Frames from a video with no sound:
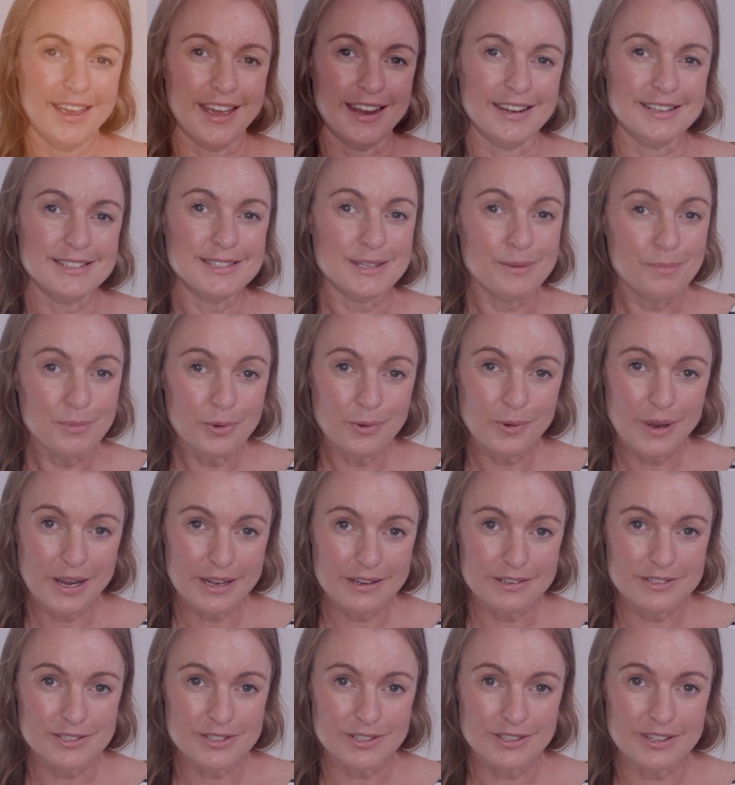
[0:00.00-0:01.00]
And a simple
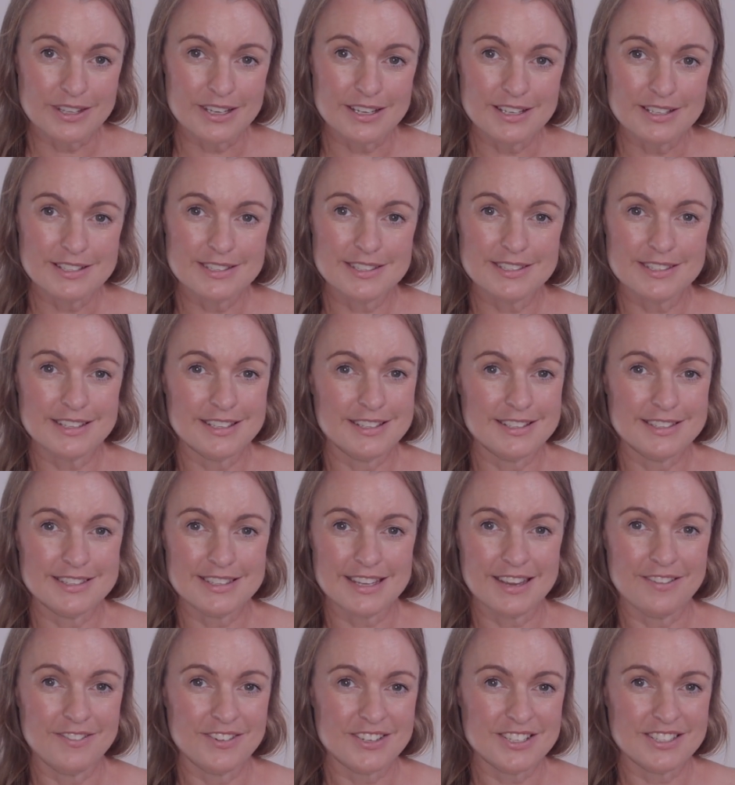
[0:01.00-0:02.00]
way to do this
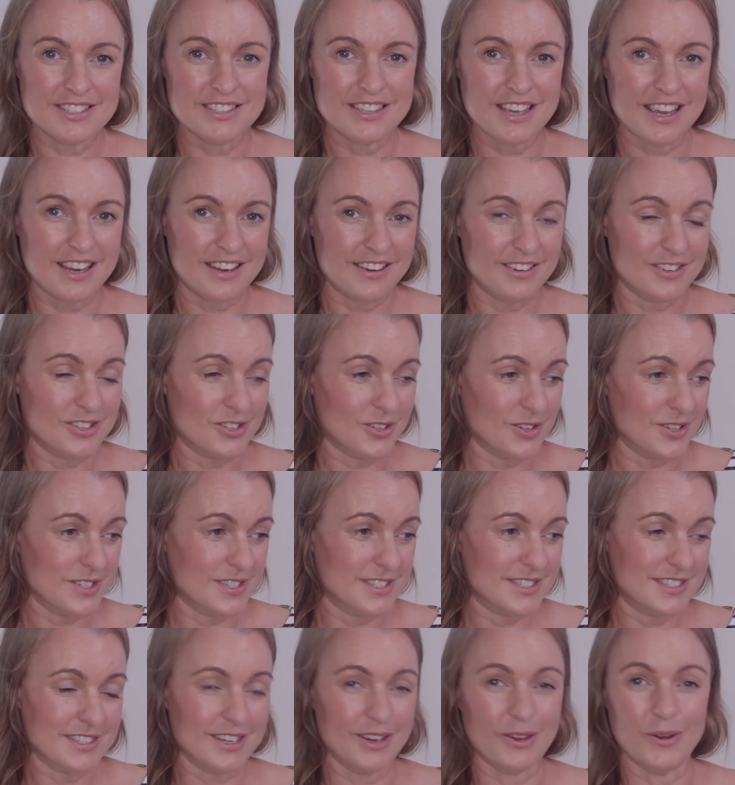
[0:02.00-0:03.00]
is even just like
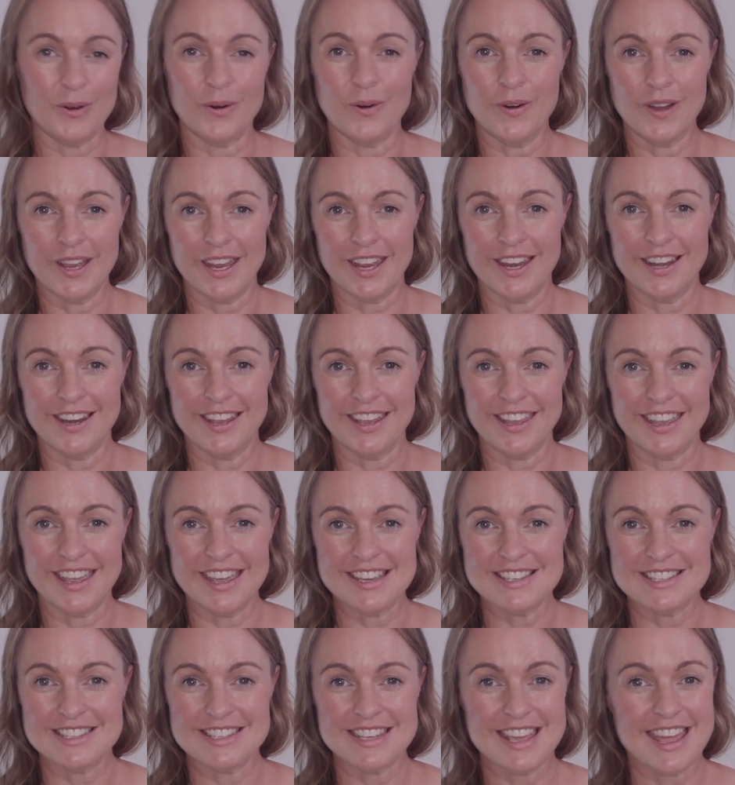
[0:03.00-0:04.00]
toss a coin and
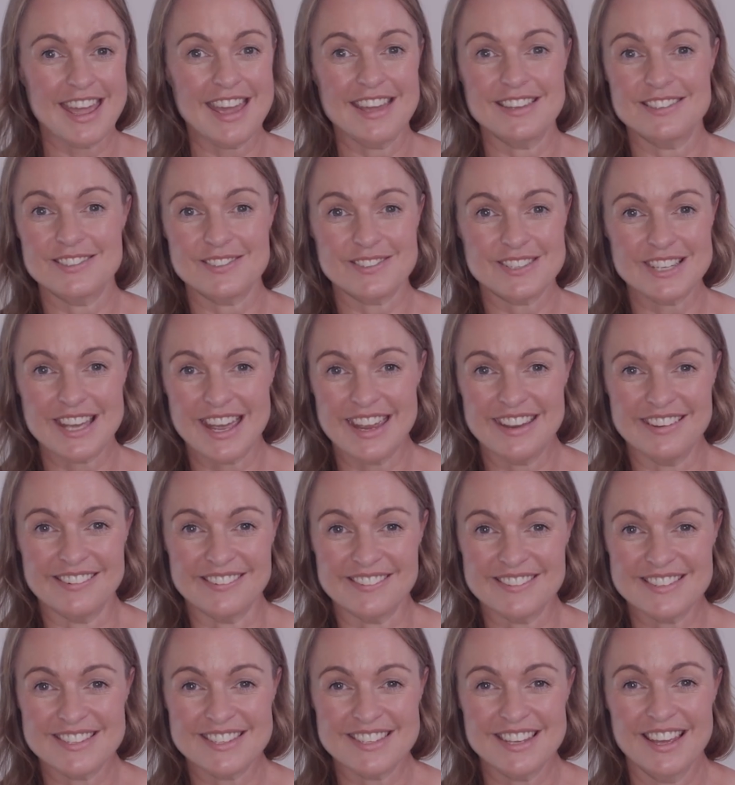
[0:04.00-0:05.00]
guess heads or
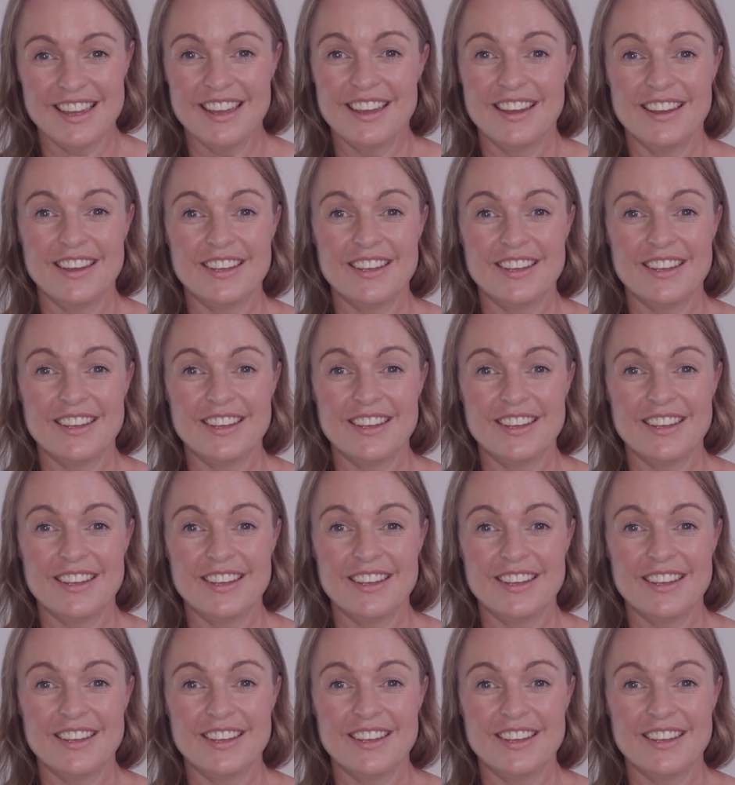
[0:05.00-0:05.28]
tails.